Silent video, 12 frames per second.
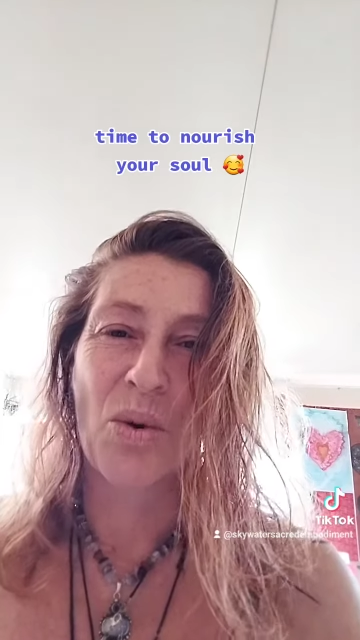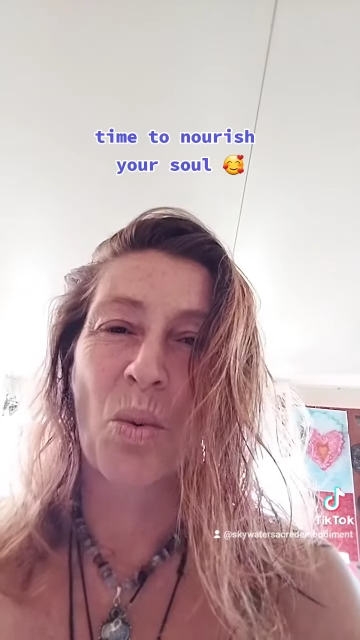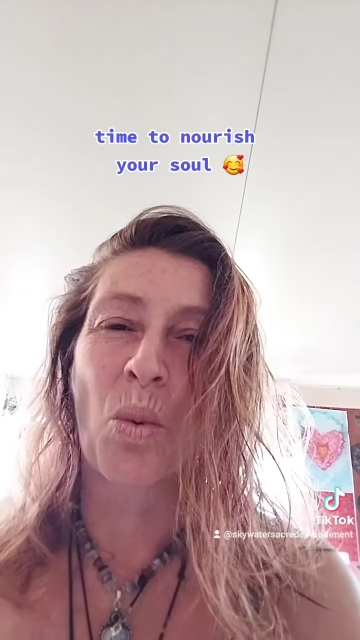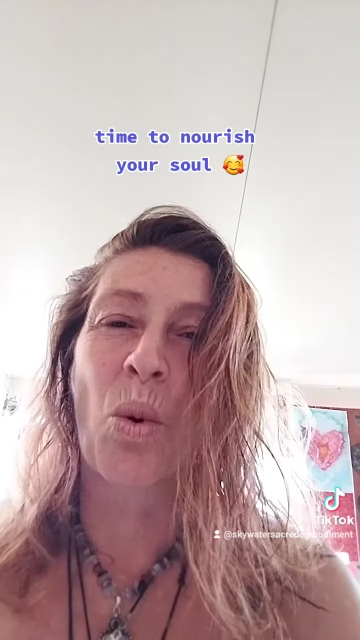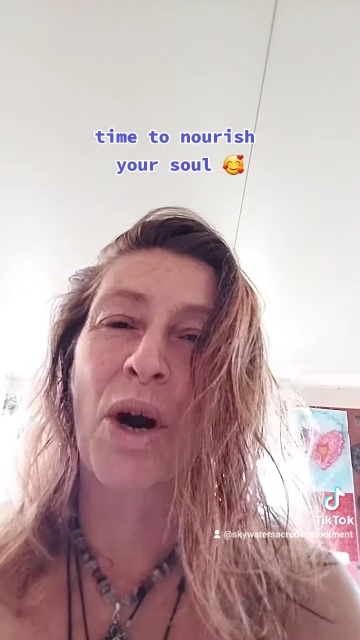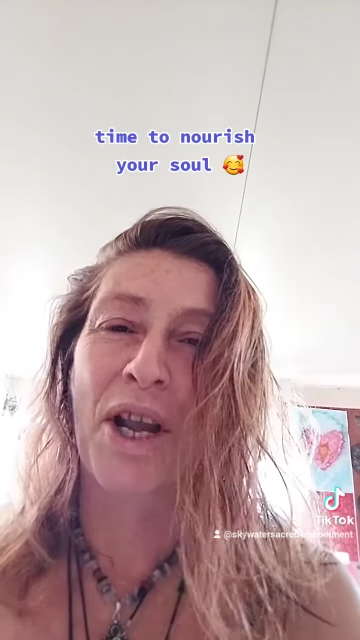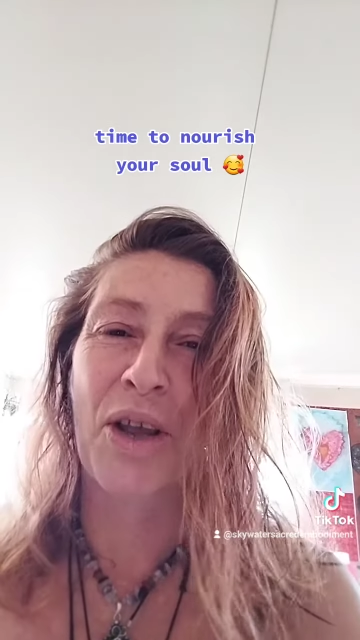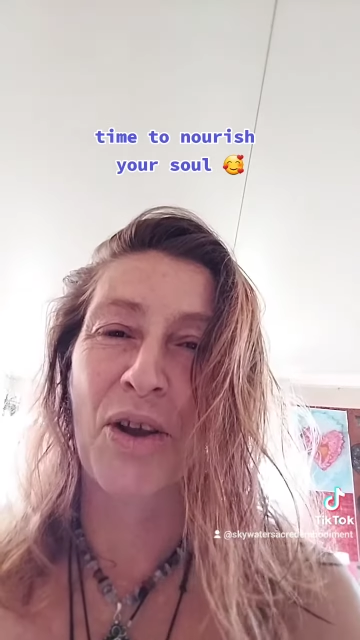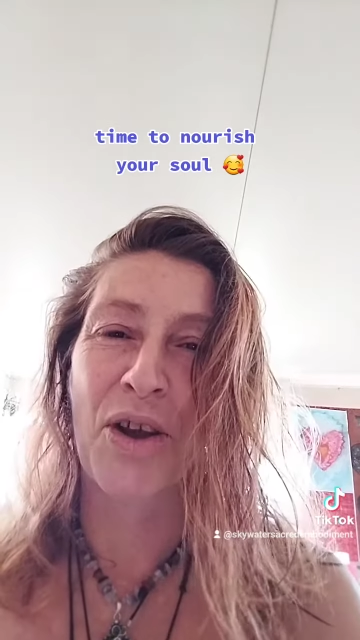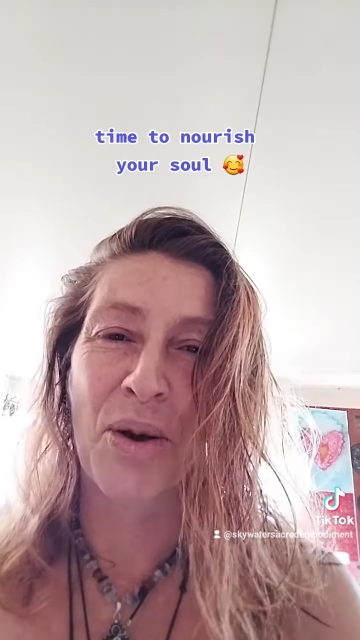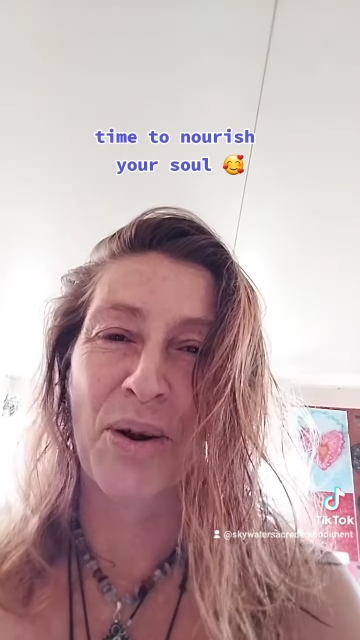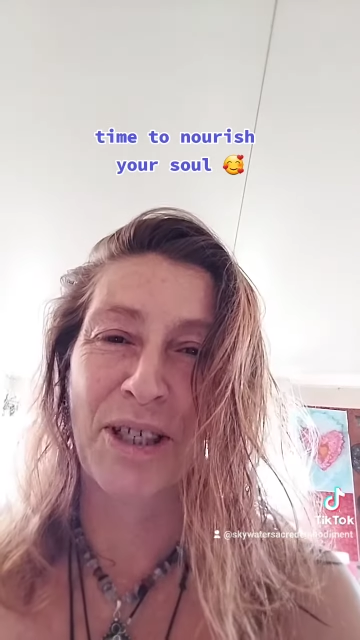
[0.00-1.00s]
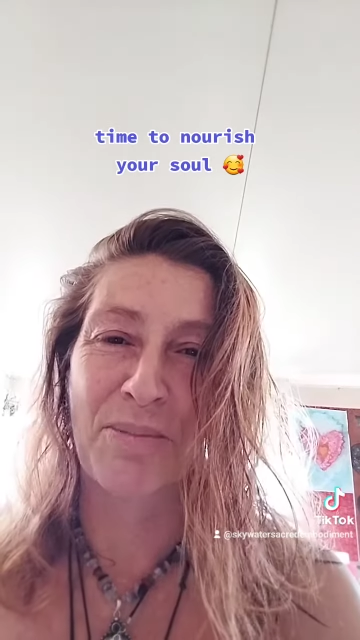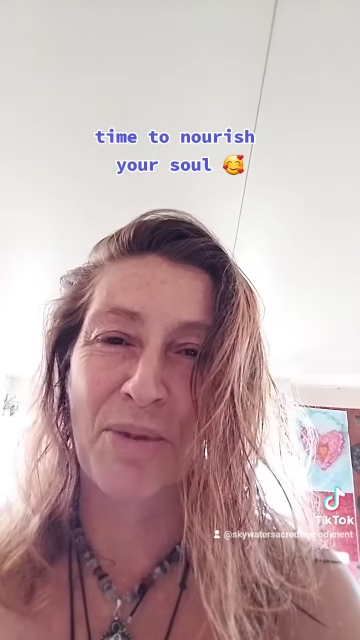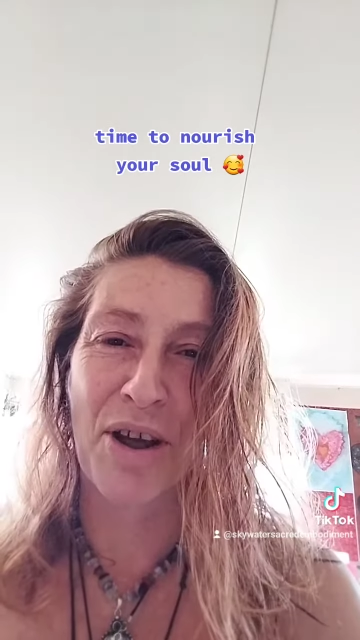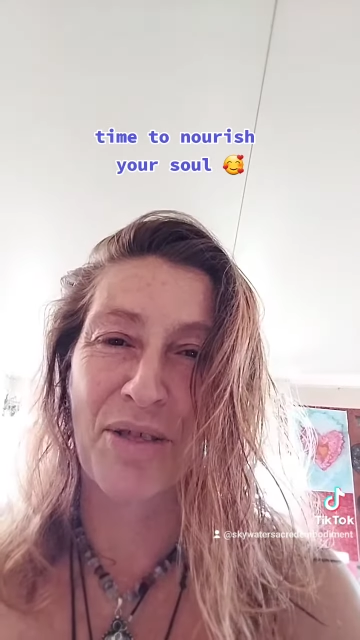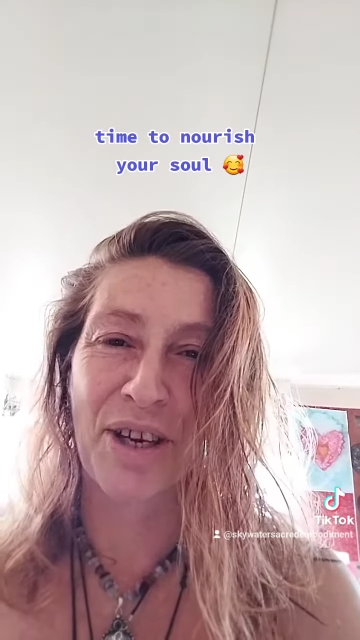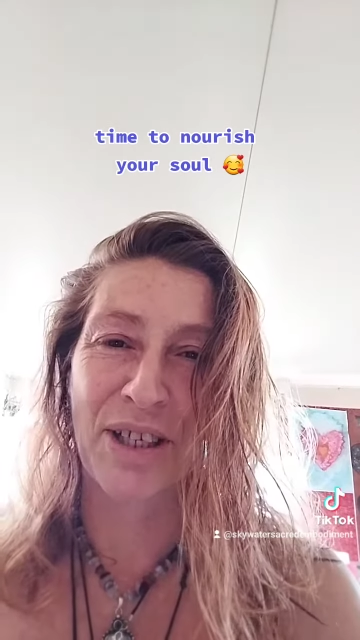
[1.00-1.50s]
What are you going to
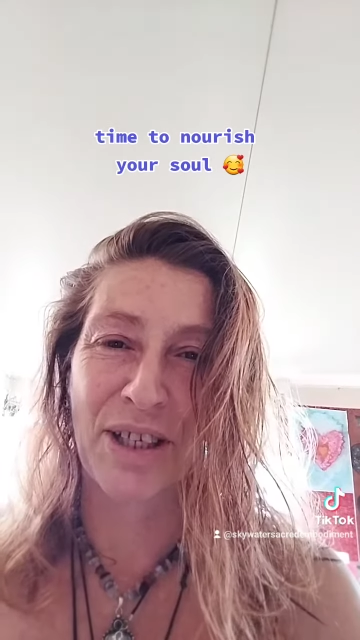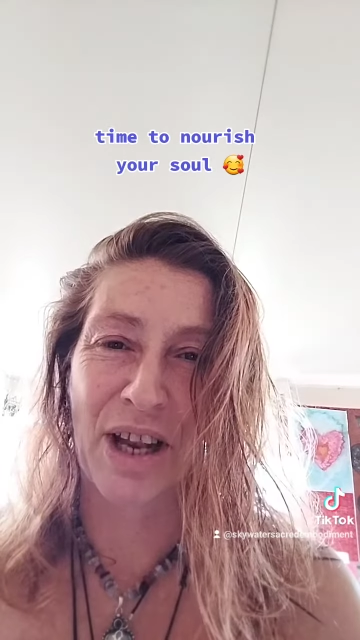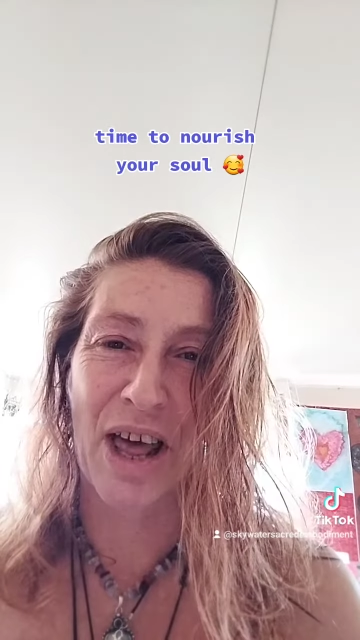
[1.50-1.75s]
birth into